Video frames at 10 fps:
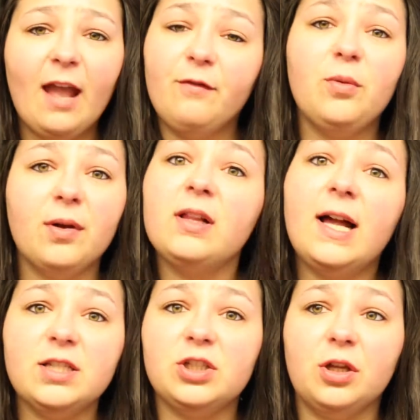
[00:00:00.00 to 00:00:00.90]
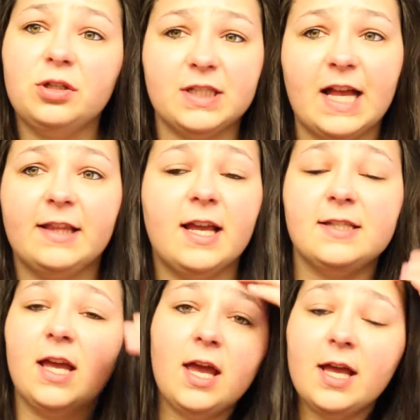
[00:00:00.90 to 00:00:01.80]
If you wear glasses, you'll understand
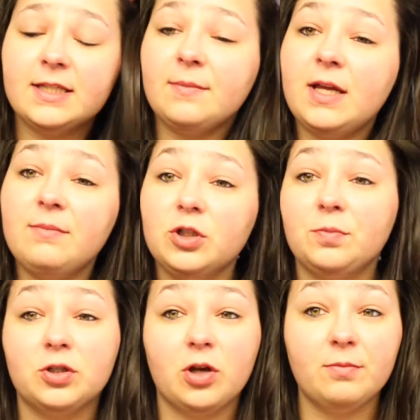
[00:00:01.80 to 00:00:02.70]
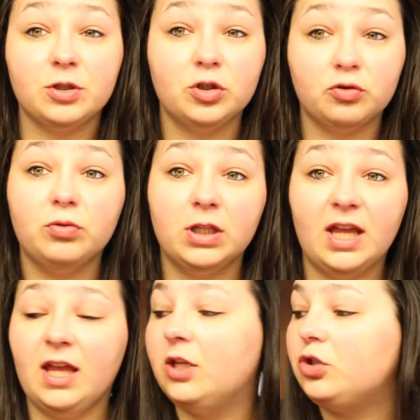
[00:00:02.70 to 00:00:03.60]
this. Sometimes your prescription is
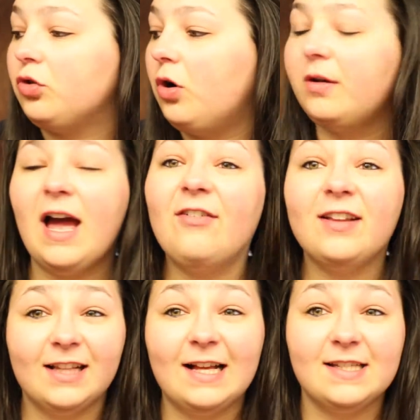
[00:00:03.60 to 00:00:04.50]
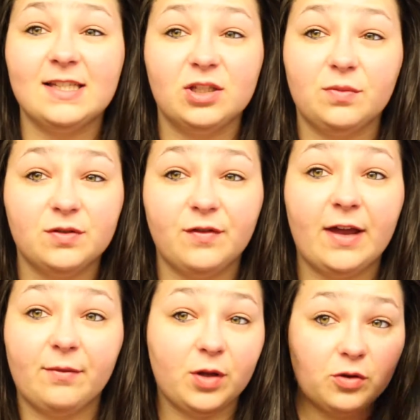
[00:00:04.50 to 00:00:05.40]
really strong. I've had glasses since I was
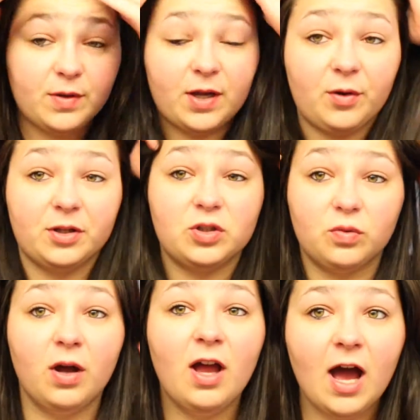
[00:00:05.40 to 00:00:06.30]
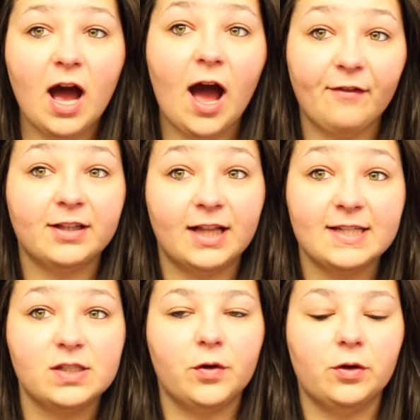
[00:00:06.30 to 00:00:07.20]
5. I'm now 21, so I've had
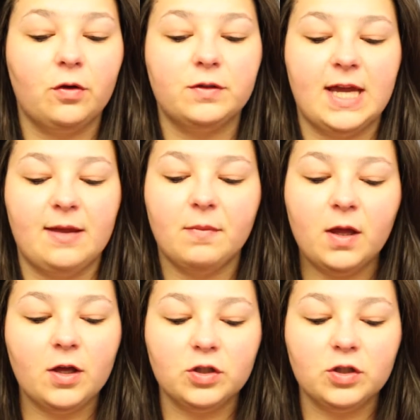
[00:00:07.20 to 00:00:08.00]
glasses for a long time.